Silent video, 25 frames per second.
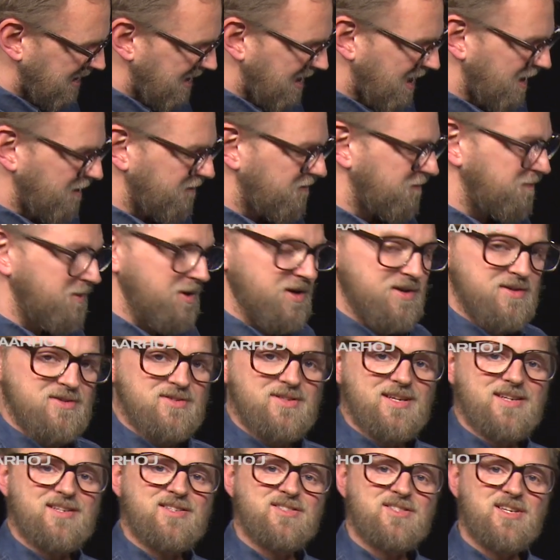layout of
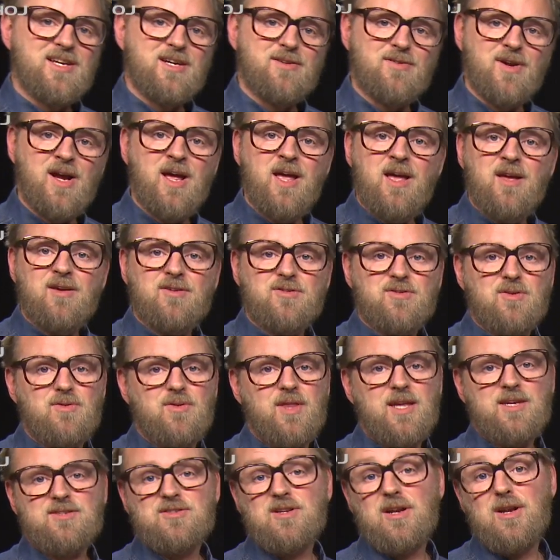buttons, etc.
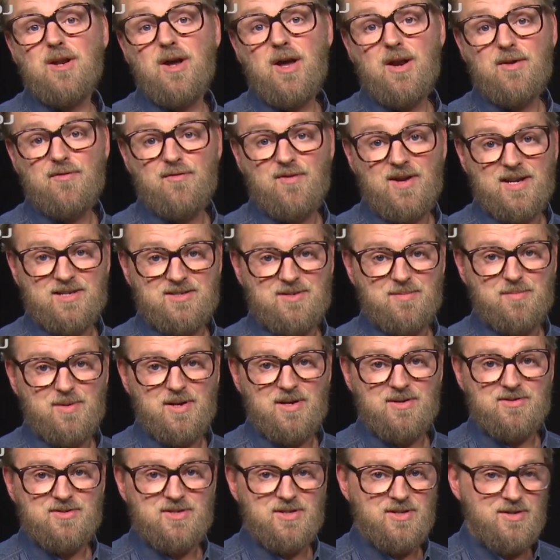So there's a lot of
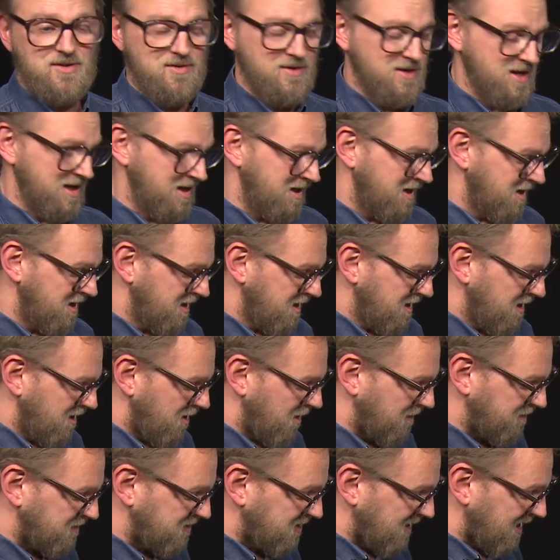flexibility you can
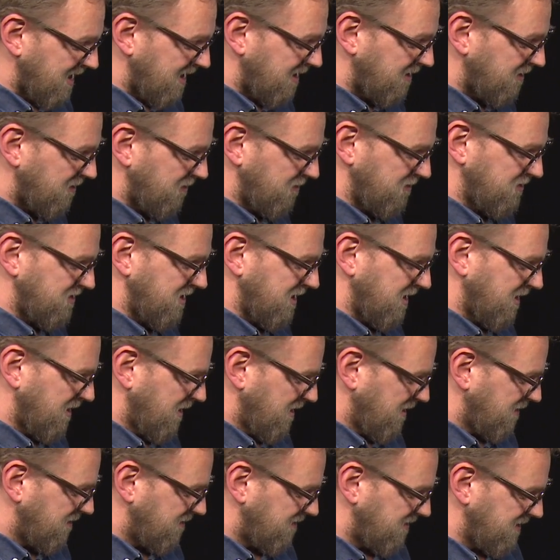obtain using
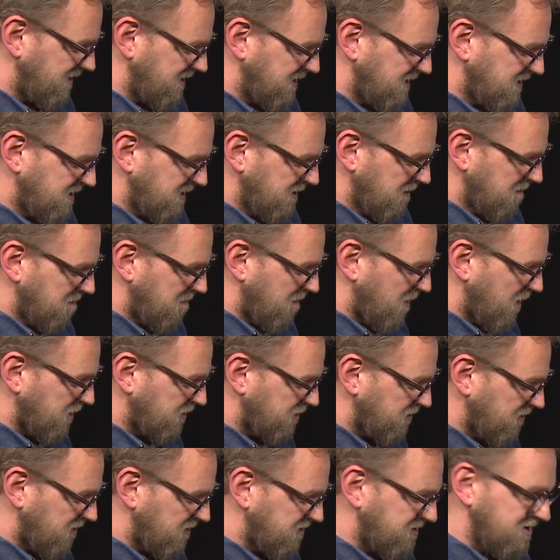these
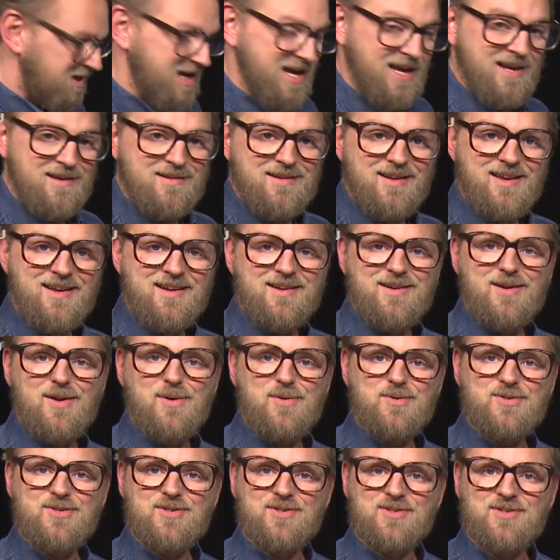modules and
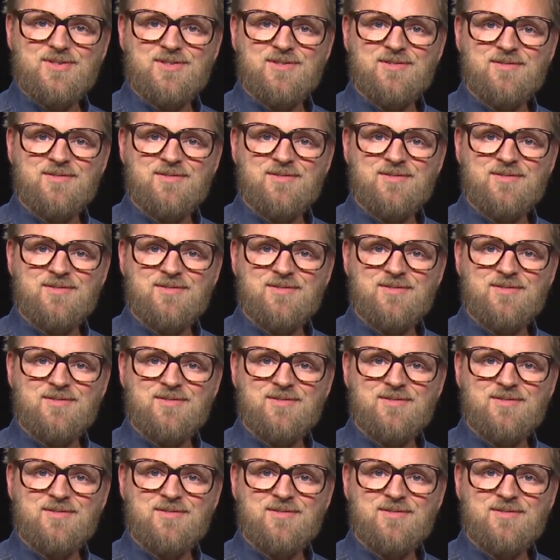enclosures.